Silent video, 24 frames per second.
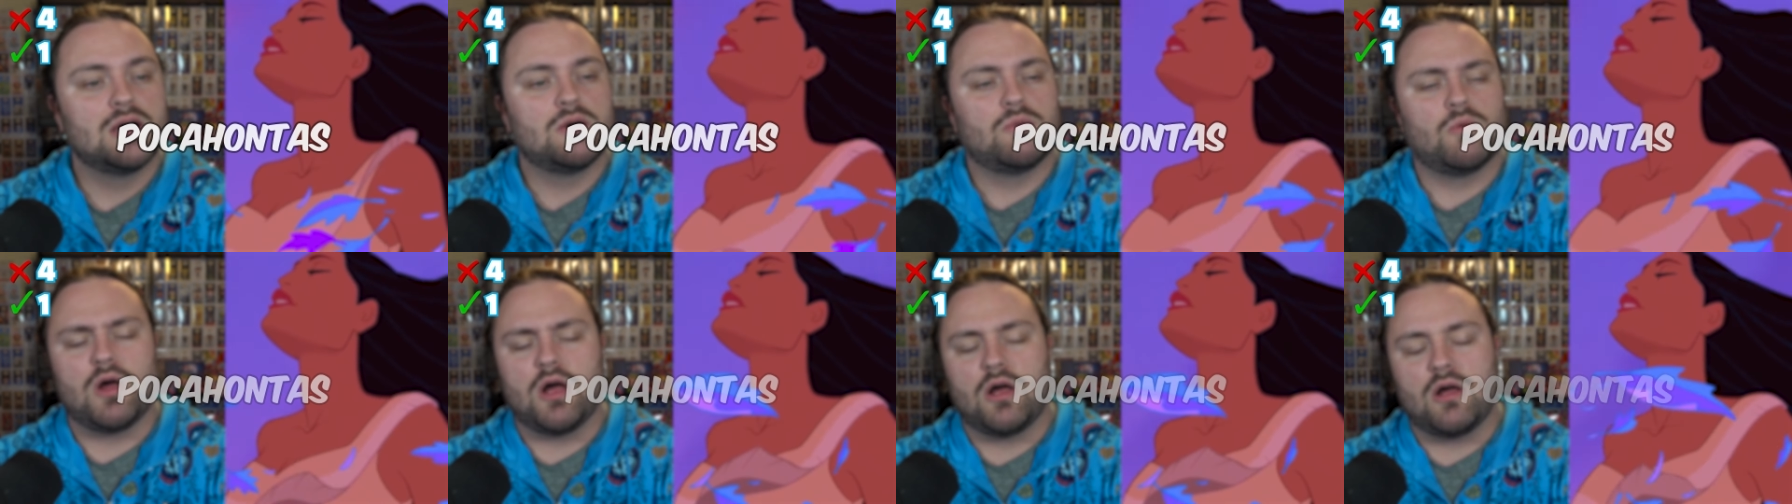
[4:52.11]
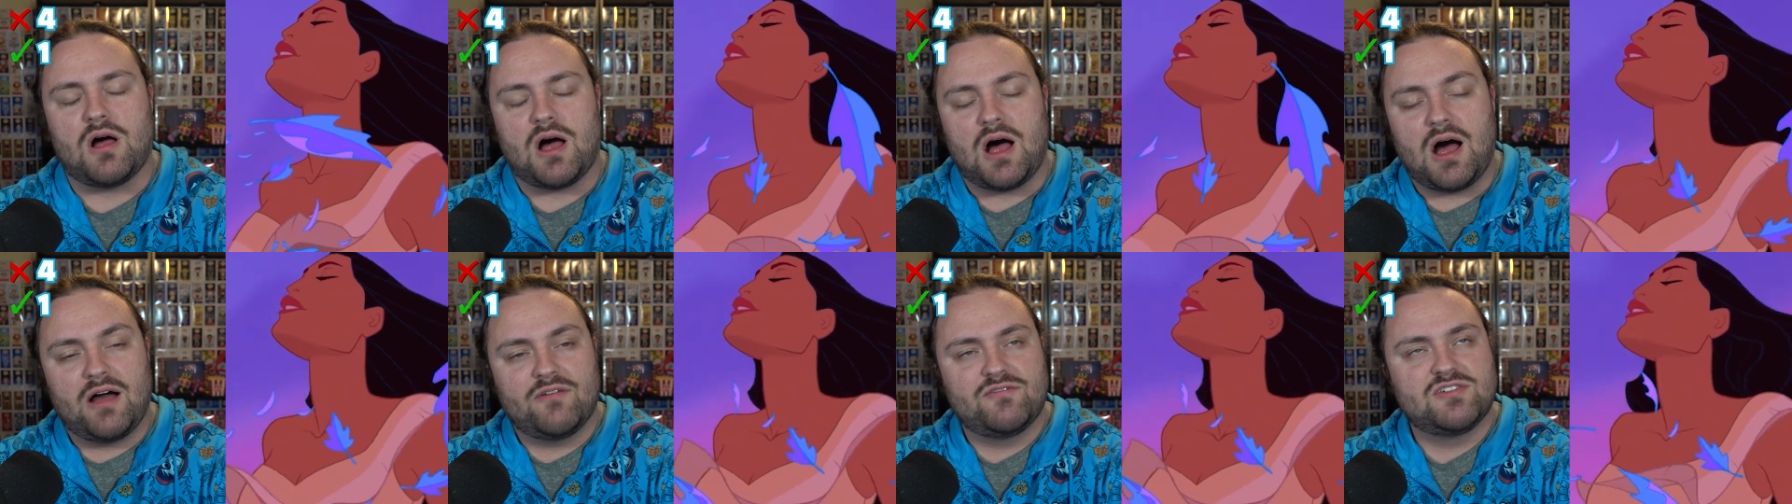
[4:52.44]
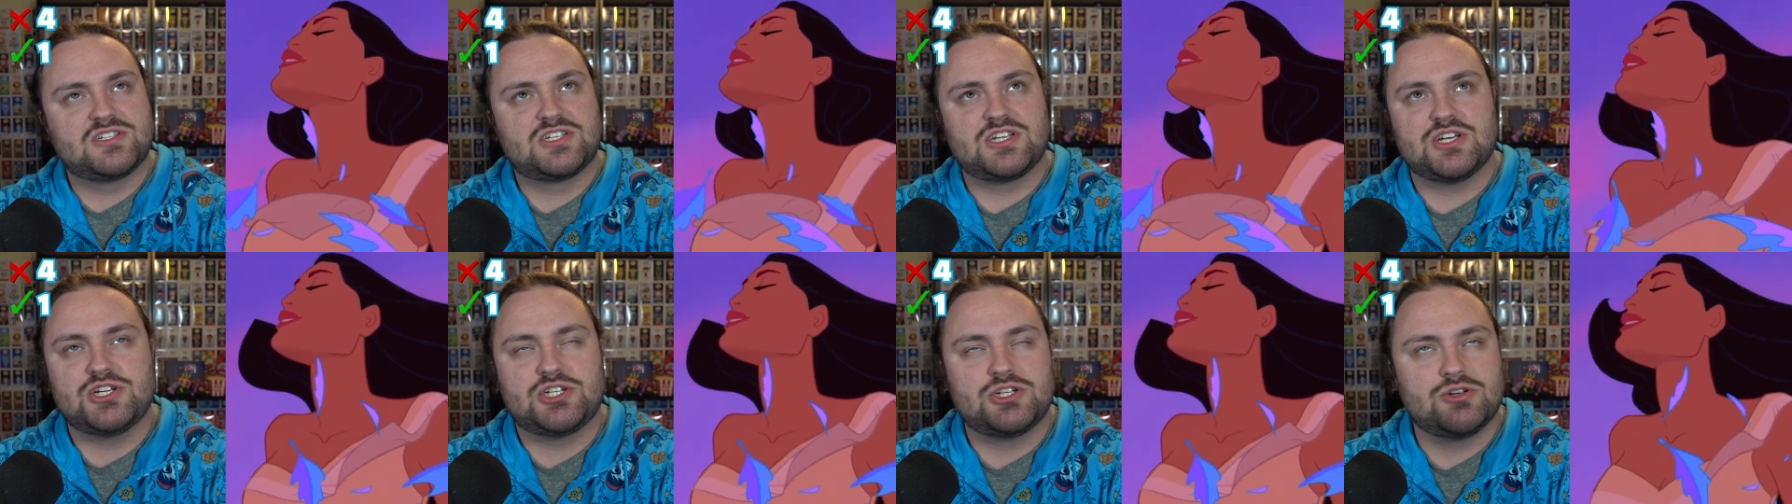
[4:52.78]
Well,
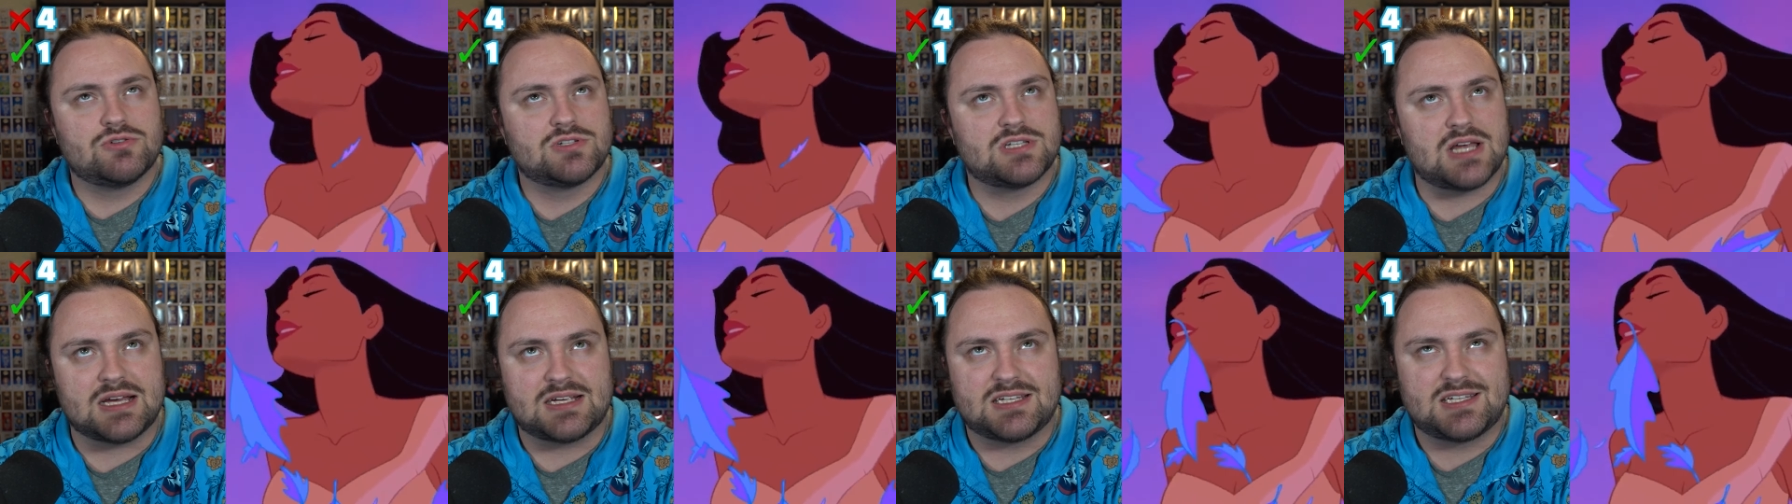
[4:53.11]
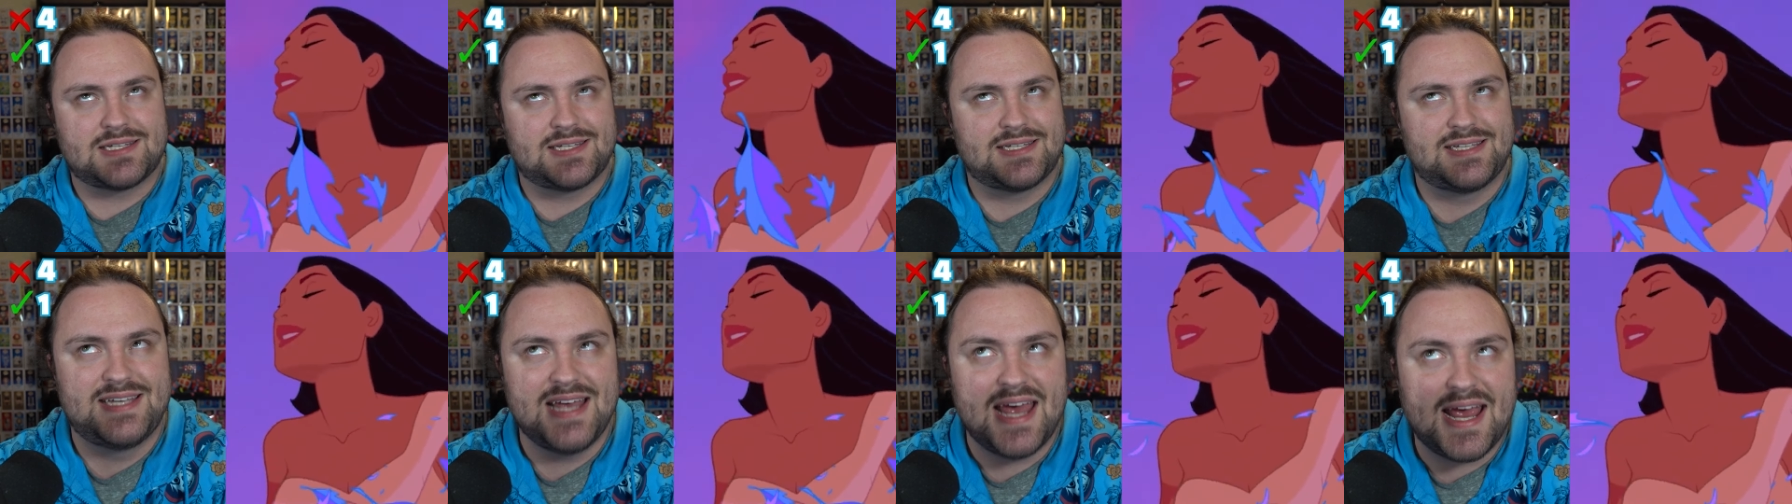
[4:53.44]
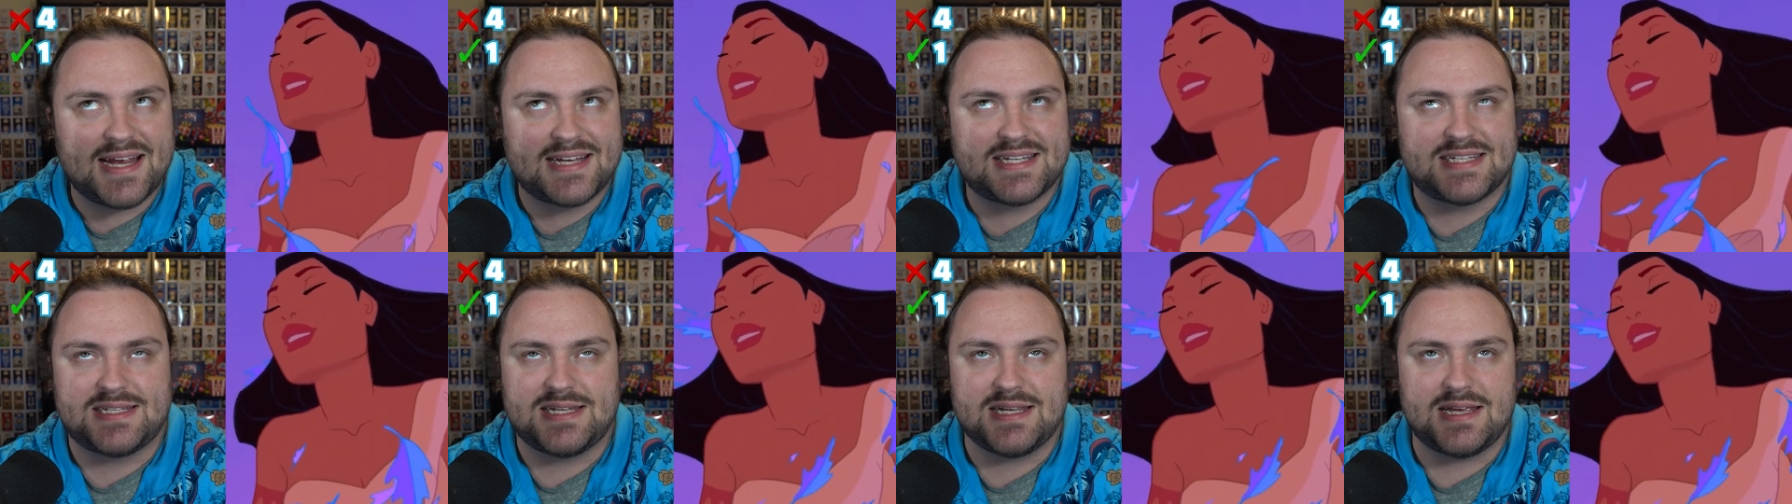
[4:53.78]
obviously she was like
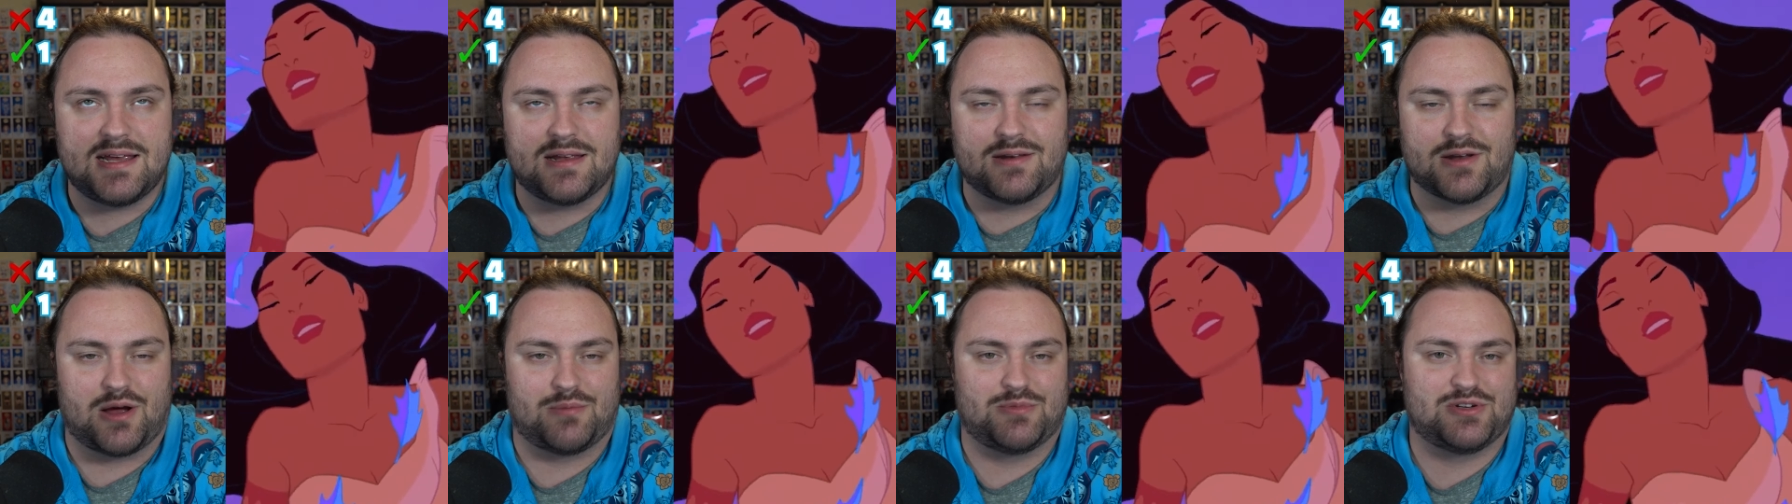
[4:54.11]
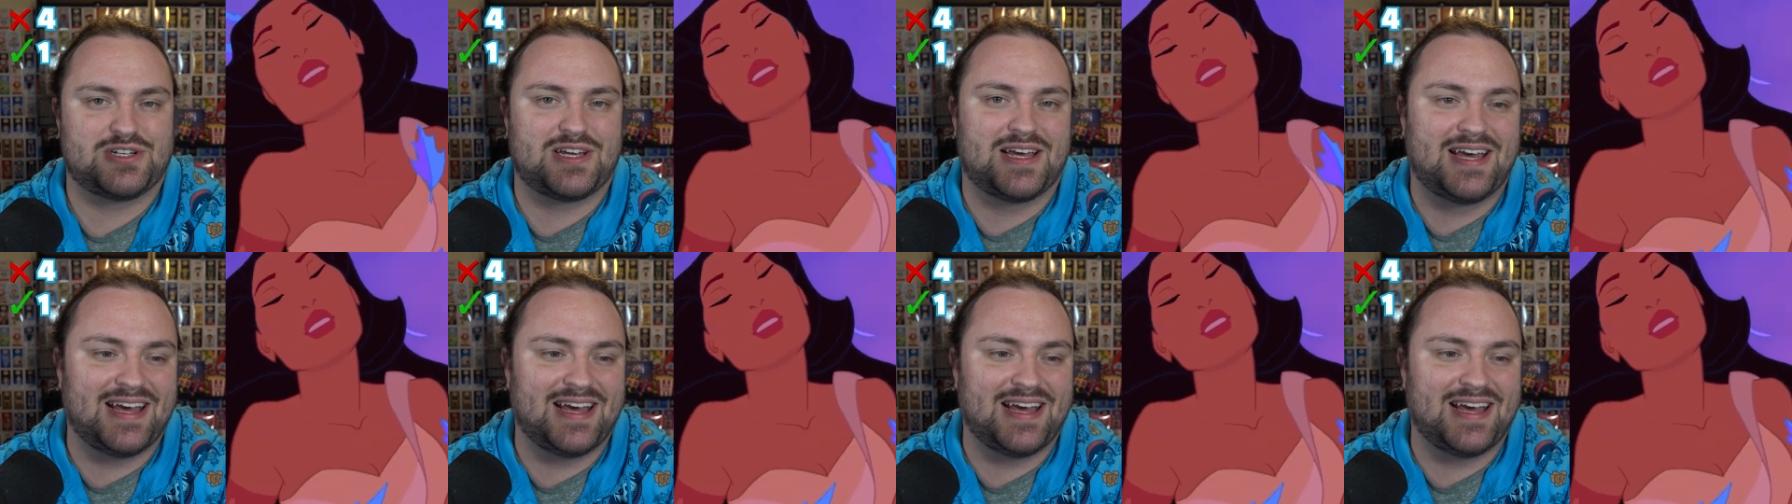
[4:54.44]
60. No, I'm just